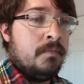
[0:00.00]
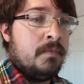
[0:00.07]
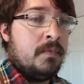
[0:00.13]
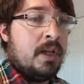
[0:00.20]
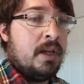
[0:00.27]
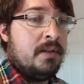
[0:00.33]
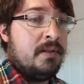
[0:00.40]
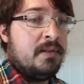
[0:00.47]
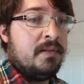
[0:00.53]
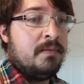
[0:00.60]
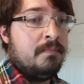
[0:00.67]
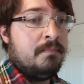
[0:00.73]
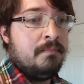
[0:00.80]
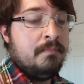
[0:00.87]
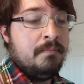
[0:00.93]
as
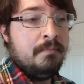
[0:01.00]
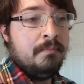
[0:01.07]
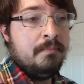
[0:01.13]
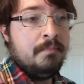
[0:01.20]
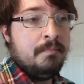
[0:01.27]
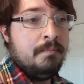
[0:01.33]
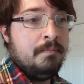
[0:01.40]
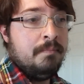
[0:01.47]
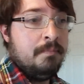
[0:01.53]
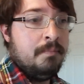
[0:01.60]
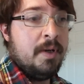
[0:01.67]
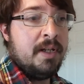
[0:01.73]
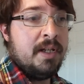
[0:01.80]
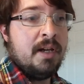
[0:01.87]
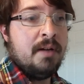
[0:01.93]

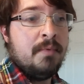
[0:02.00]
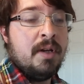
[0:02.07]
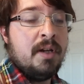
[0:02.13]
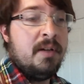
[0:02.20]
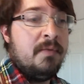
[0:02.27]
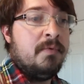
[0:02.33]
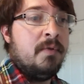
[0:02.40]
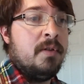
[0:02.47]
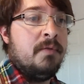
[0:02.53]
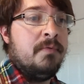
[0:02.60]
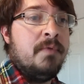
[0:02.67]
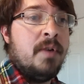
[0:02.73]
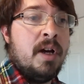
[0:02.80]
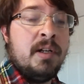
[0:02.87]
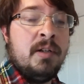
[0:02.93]
we get ready for the
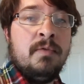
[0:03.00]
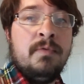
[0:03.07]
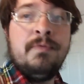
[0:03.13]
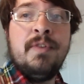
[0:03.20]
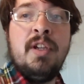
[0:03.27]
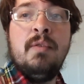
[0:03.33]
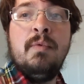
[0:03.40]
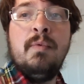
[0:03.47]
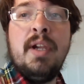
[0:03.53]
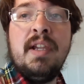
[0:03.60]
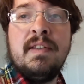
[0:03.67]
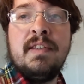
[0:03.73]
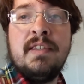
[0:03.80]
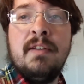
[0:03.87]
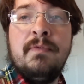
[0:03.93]
final few
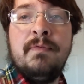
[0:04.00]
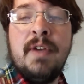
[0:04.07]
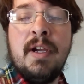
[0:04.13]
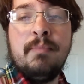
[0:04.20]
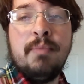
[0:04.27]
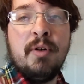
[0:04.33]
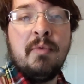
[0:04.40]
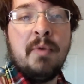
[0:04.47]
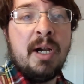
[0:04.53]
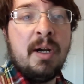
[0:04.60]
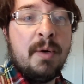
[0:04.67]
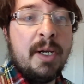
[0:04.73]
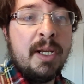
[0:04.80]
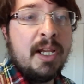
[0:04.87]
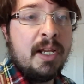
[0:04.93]
weeks of
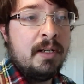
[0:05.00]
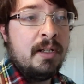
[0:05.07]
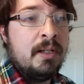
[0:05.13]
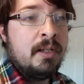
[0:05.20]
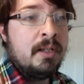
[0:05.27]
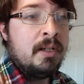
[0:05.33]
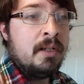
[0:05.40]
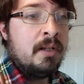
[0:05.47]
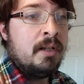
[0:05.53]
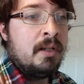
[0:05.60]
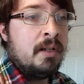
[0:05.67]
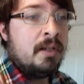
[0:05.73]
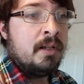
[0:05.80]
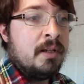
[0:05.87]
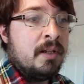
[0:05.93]
February and
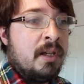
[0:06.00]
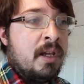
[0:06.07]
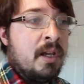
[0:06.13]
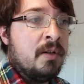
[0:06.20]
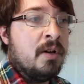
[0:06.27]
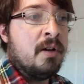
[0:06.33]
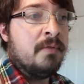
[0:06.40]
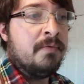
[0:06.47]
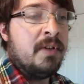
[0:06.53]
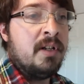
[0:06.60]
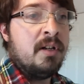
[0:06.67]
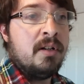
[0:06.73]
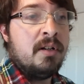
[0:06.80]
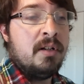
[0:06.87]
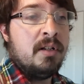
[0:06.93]
getting off
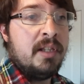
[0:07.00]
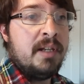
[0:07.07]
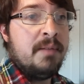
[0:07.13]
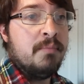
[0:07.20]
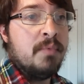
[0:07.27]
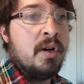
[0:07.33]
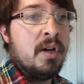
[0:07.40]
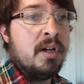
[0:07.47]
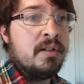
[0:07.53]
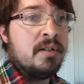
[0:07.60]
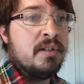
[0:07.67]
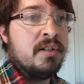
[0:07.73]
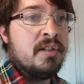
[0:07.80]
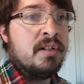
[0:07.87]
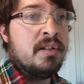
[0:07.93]
into early
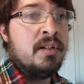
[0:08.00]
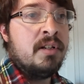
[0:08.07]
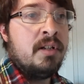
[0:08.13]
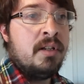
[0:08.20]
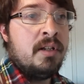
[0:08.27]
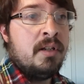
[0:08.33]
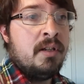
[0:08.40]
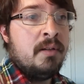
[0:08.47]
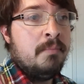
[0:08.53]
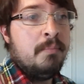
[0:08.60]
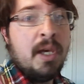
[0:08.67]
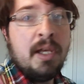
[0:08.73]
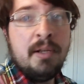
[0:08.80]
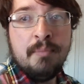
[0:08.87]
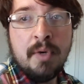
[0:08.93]
March,
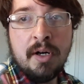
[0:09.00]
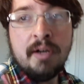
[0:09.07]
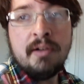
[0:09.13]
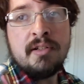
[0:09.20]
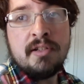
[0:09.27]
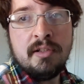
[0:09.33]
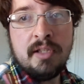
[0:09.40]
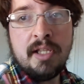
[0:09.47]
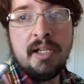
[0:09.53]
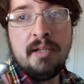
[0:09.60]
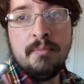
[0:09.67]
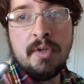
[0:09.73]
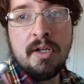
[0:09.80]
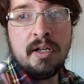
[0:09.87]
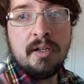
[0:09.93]
mid-March, late
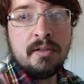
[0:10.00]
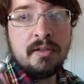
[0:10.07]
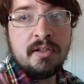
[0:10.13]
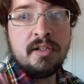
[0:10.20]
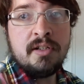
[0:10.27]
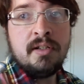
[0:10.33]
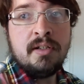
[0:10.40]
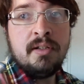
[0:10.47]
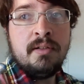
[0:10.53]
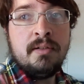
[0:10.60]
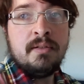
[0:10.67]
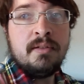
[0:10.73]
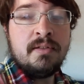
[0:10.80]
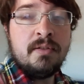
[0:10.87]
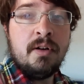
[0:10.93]
March,
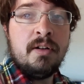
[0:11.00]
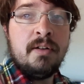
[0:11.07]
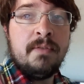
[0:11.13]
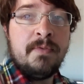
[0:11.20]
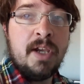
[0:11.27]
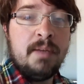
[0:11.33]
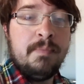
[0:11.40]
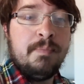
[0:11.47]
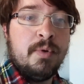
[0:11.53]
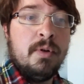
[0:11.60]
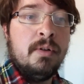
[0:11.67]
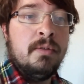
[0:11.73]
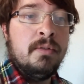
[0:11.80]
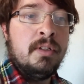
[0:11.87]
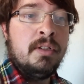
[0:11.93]
start of
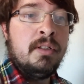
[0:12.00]
April,